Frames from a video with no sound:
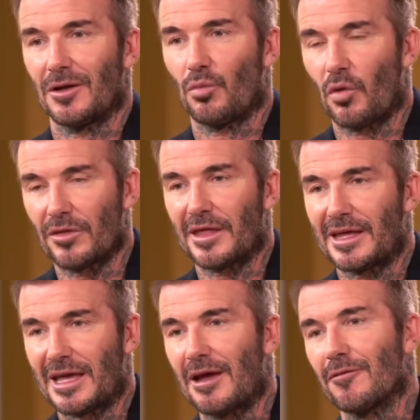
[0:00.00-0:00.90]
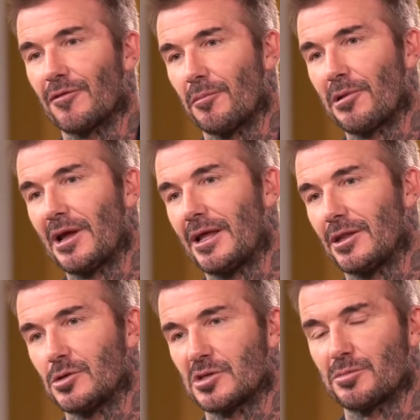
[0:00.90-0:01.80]
What they get from
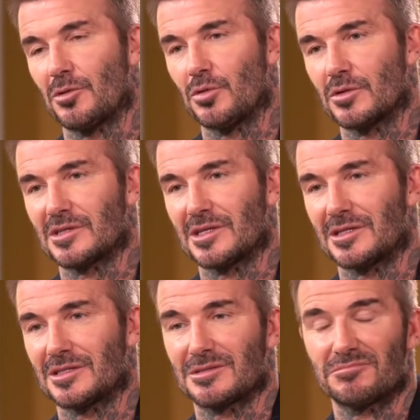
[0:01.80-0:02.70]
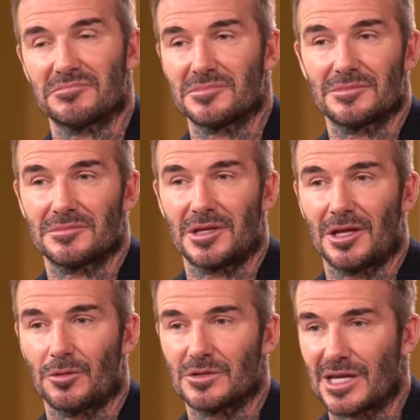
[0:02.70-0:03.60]
playing those sports is,
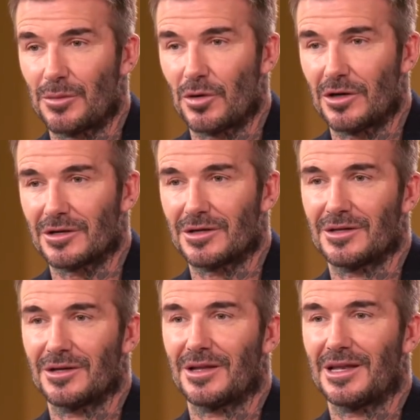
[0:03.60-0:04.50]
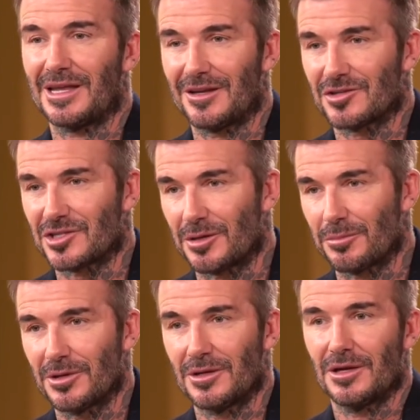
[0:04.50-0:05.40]
you know, teamwork,
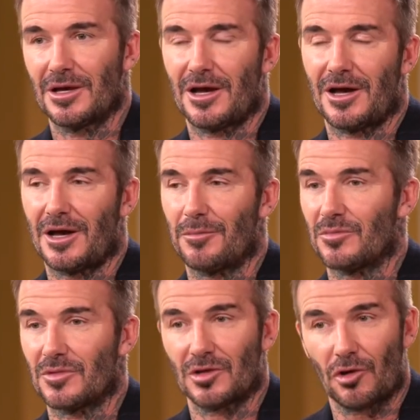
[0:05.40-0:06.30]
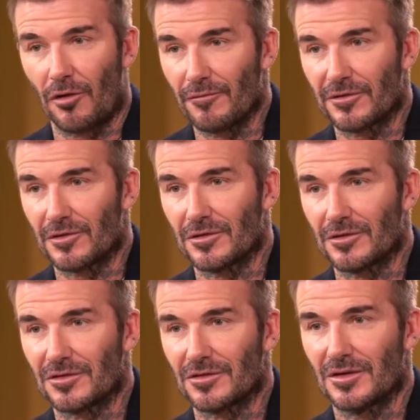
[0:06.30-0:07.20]
leadership,
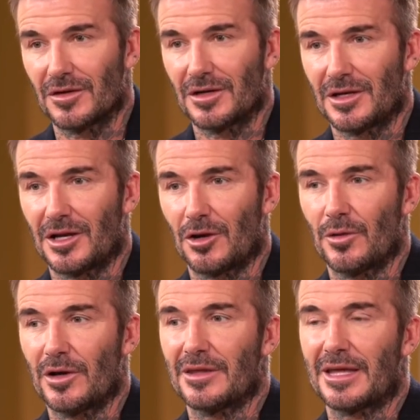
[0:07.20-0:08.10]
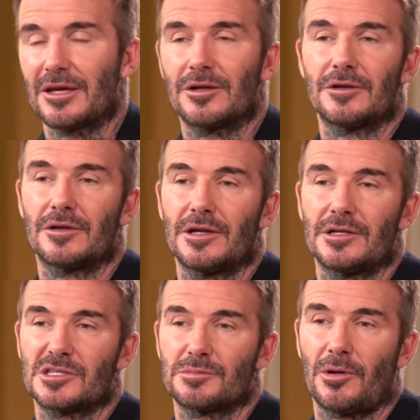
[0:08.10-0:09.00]
confidence, you know, and they can
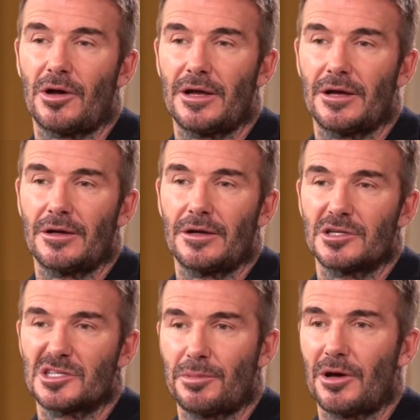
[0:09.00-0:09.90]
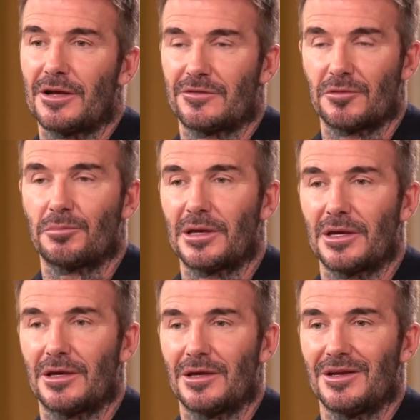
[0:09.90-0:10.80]
aspire to
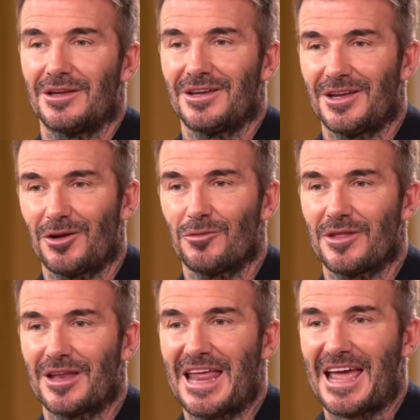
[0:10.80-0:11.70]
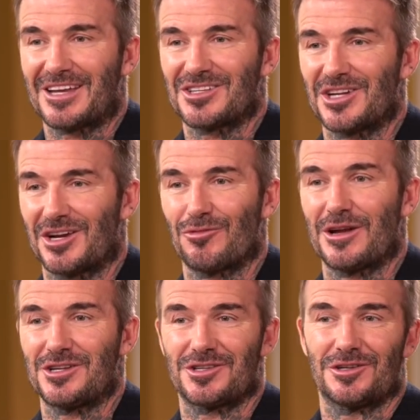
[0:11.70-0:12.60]
be, you know, the next
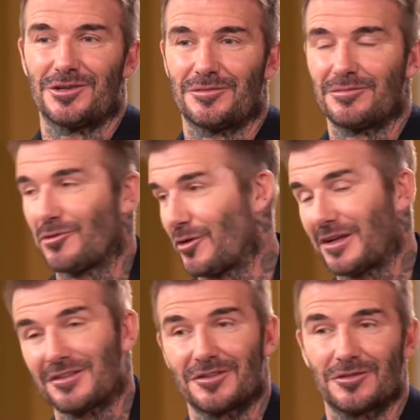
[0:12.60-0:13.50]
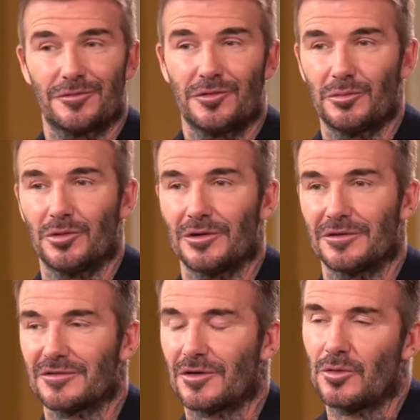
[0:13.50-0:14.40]
generation of cricketers or
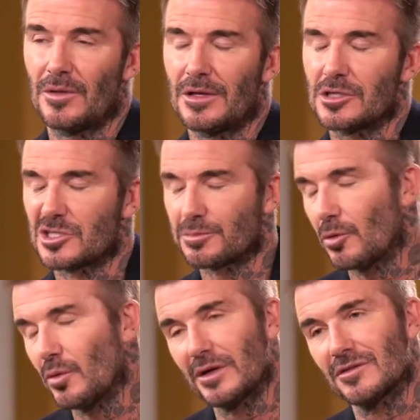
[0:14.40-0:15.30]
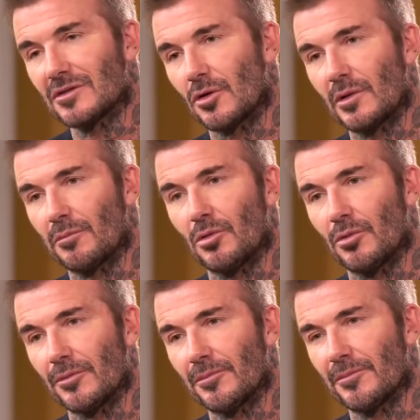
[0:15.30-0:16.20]
footballers. So sport is so
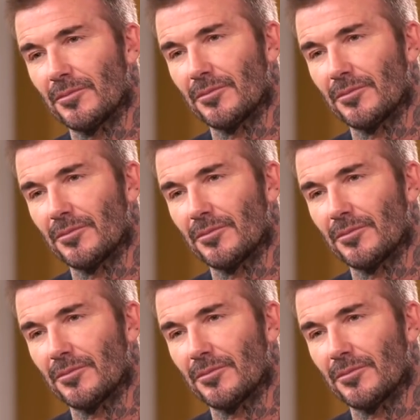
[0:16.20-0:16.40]
important.